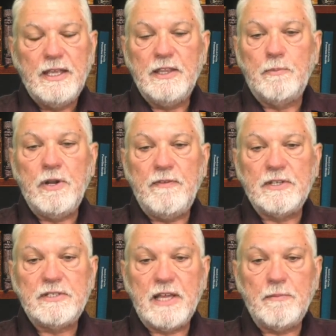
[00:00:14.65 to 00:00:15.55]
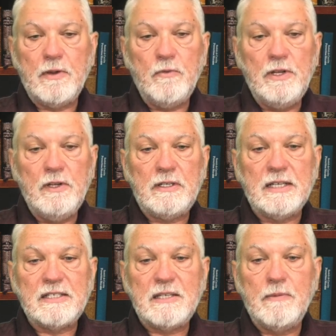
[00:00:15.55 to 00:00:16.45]
In the previous segment, we looked
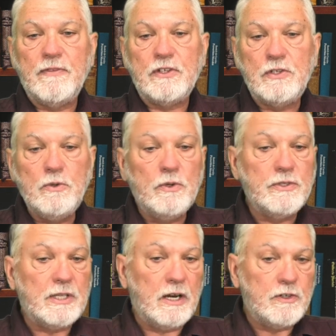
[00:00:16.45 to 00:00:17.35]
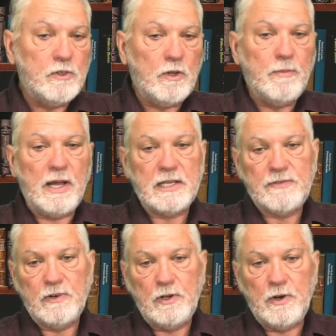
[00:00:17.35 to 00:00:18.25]
at some of the tools in our
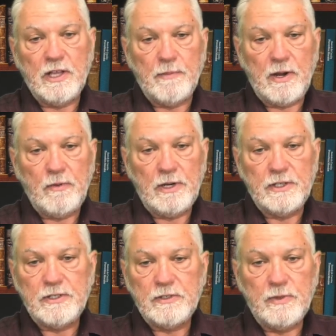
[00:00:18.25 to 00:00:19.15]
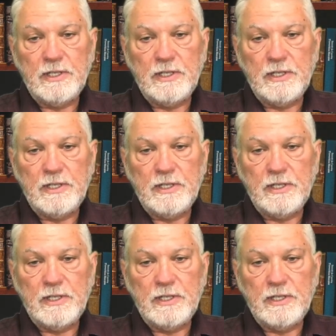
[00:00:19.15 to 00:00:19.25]
toolbox for learning about religions.